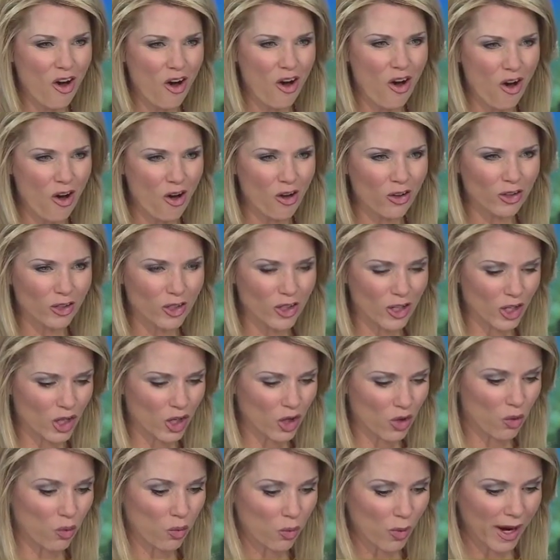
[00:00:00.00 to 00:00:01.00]
all
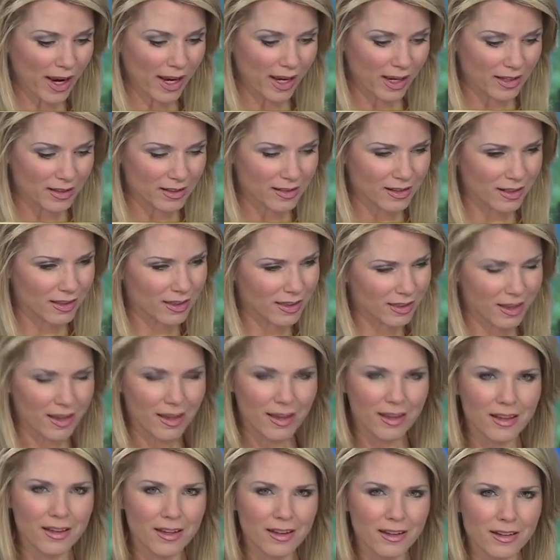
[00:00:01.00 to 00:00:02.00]
look great. I
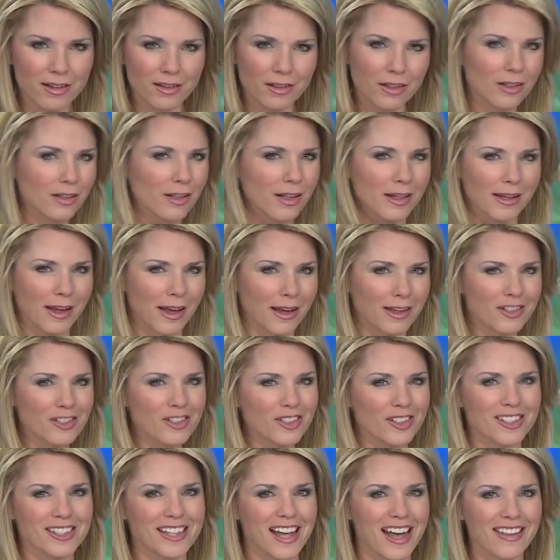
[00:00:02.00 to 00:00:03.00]
think you look like
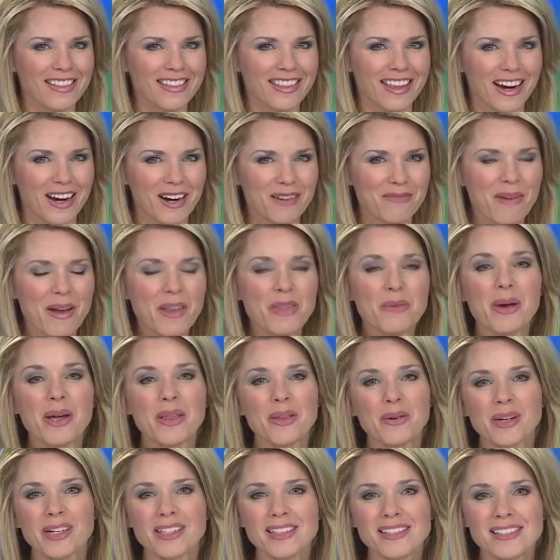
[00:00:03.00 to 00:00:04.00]
angels out there. By the
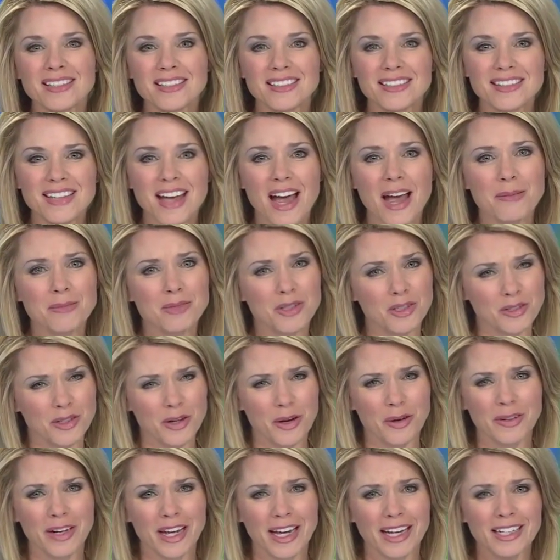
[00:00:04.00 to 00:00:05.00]
way, there is still time to
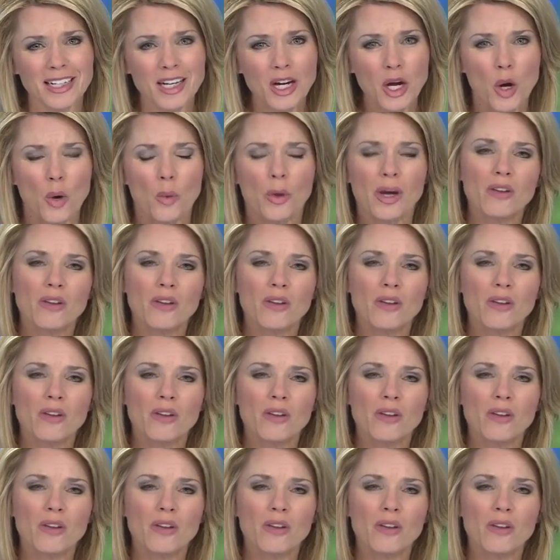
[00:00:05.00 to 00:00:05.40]
donate.